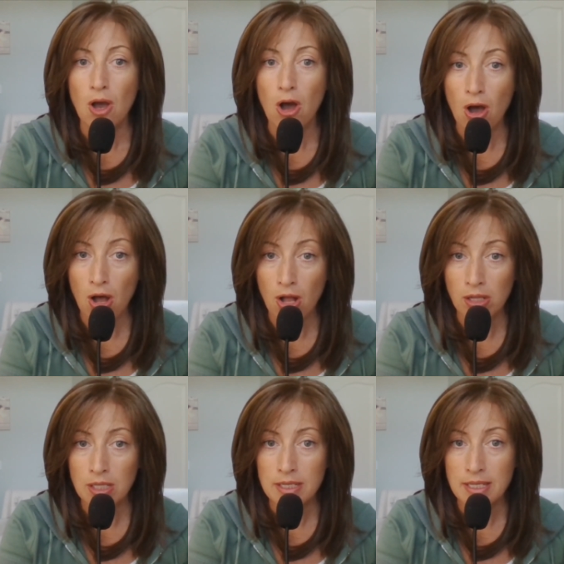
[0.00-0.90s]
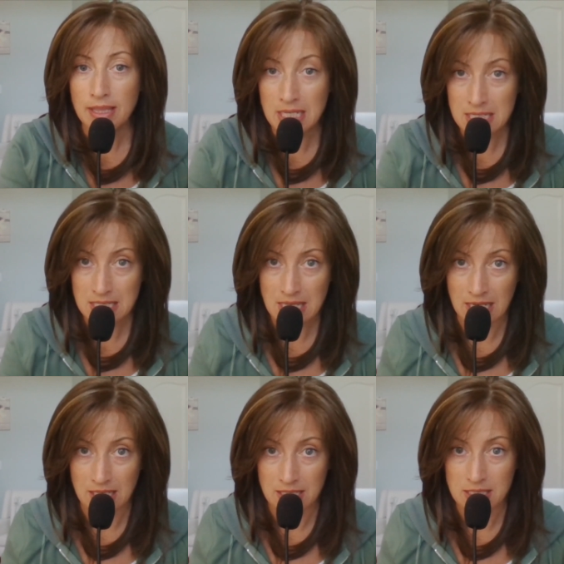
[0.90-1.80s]
All these
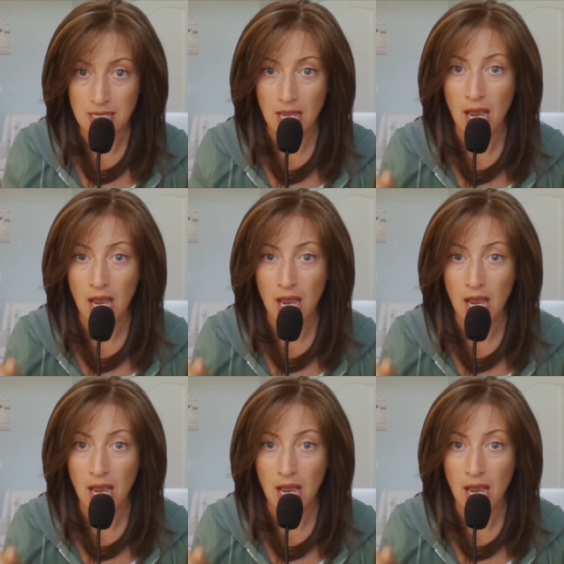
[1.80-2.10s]
things